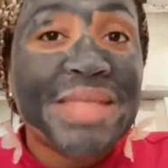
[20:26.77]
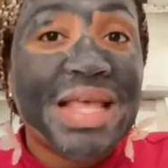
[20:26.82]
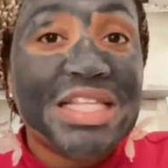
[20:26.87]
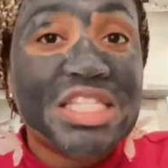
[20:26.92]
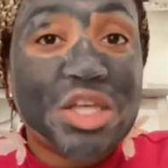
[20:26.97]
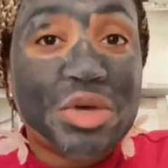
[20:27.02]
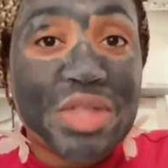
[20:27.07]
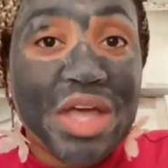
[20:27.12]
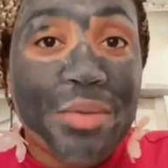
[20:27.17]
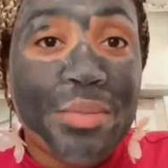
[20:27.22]

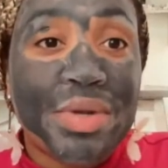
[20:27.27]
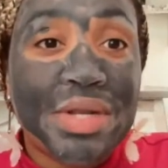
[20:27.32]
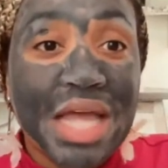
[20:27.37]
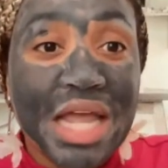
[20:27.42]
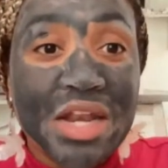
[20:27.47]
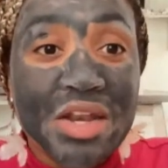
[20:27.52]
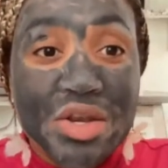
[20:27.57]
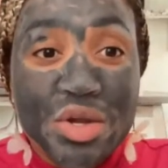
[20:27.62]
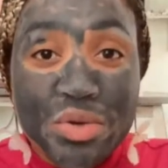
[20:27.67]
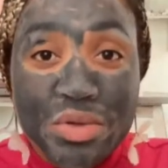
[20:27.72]
so that when
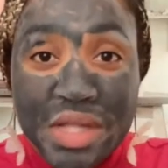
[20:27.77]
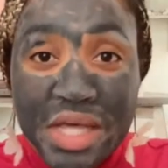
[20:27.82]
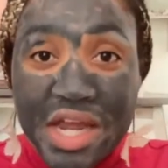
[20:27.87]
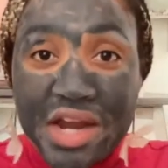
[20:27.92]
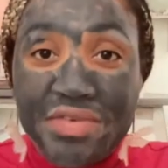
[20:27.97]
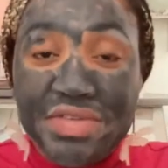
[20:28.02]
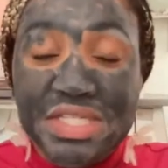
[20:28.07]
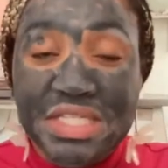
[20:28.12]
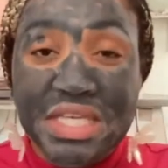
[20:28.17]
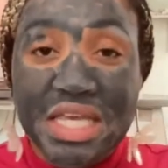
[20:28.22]
that new
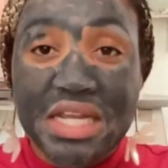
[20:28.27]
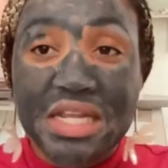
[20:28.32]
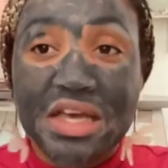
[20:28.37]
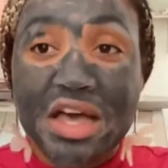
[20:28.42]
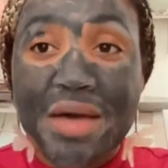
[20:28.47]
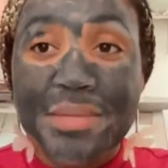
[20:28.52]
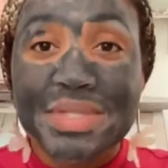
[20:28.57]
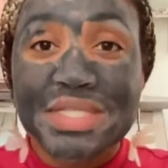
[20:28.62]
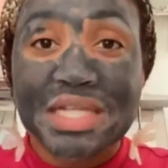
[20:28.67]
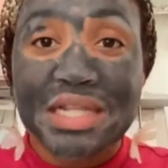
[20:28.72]
layer of skin
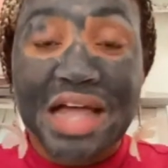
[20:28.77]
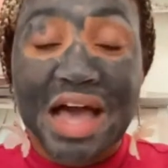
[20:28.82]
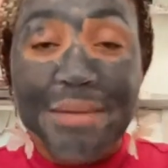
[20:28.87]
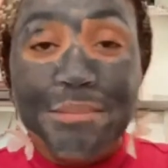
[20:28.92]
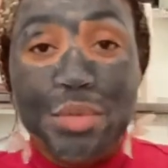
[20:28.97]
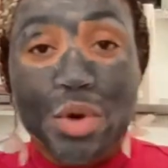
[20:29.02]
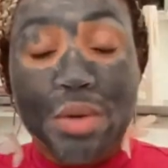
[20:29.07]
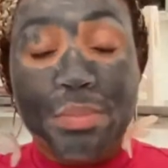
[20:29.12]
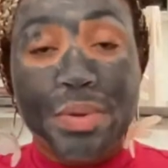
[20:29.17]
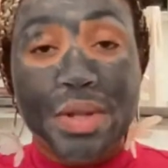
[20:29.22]
comes, it's a
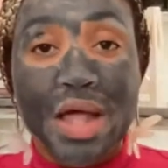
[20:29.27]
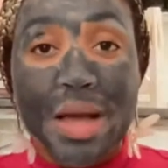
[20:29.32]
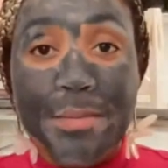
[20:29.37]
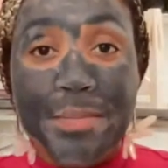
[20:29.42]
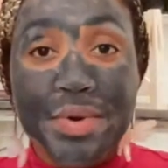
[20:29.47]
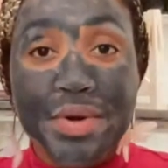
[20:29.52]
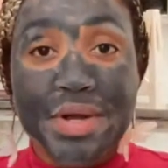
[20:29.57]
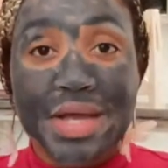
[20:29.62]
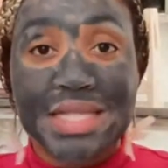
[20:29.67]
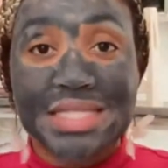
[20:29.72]
lot more
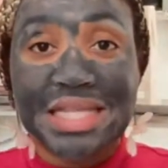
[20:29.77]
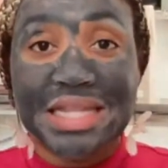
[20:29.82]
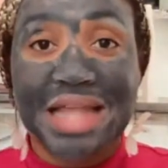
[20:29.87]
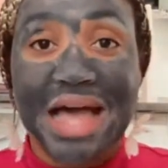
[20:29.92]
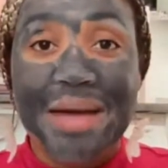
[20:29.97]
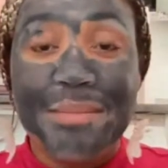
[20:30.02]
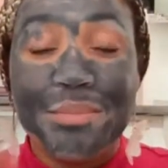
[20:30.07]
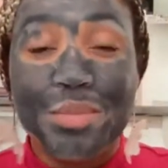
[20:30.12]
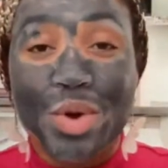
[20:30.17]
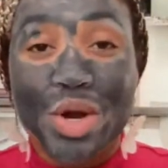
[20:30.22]
plumper, it's a
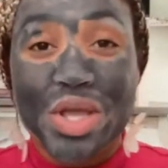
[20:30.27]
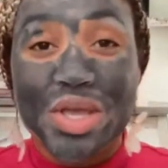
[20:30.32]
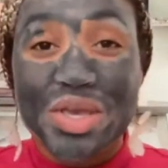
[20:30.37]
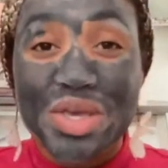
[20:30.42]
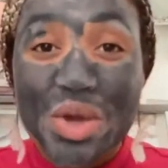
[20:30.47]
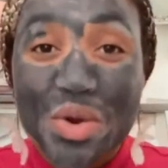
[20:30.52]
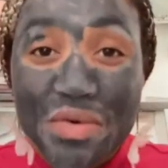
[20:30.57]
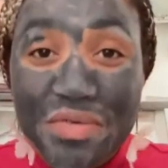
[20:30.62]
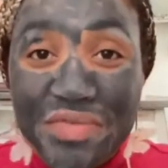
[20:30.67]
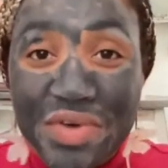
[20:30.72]
lot more
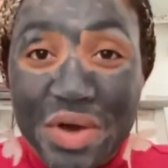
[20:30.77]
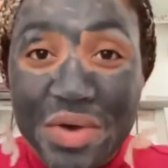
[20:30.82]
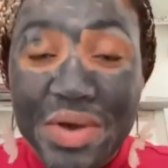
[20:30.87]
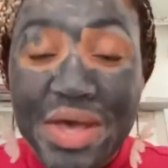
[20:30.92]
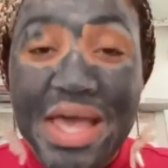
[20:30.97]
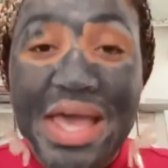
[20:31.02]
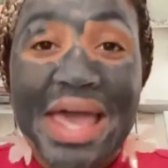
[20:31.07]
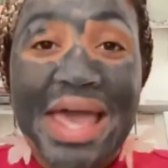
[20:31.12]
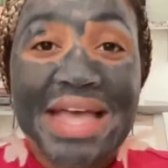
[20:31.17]
youthful,